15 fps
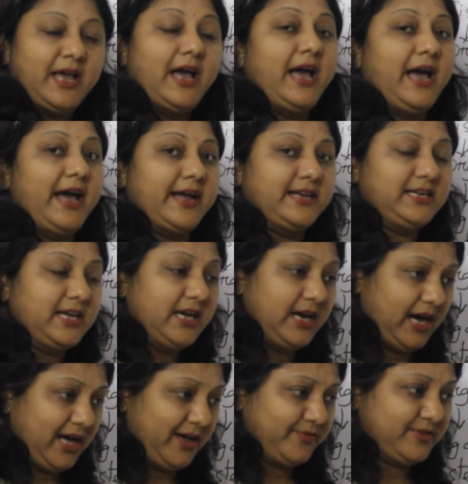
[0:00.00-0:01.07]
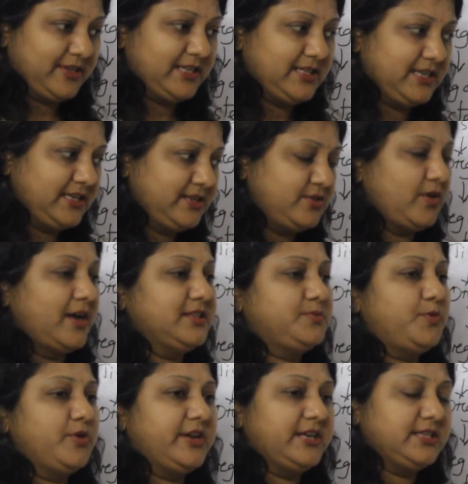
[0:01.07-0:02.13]
And after the
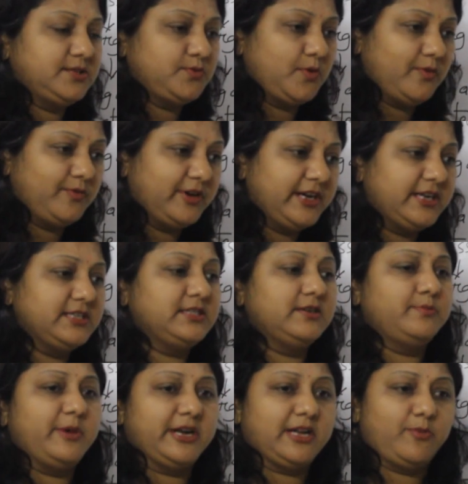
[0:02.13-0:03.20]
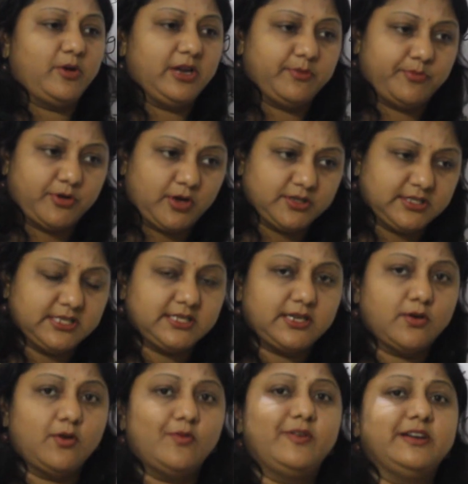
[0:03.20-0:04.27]
transporting is over, the metabolic process
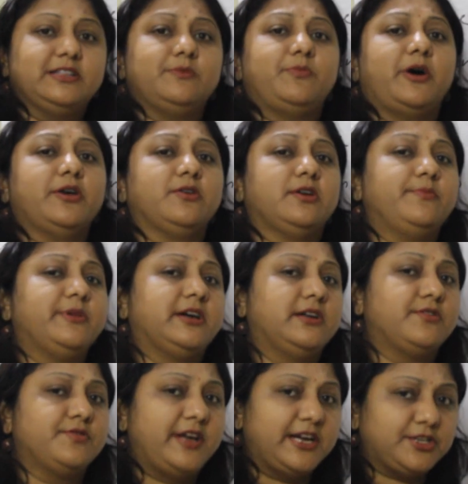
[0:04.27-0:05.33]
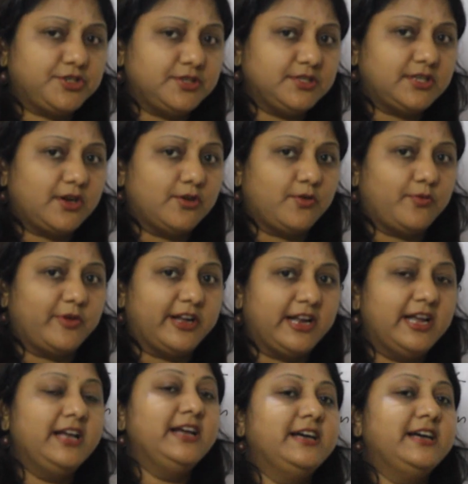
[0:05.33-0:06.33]
are over, the biochemical reactions are over,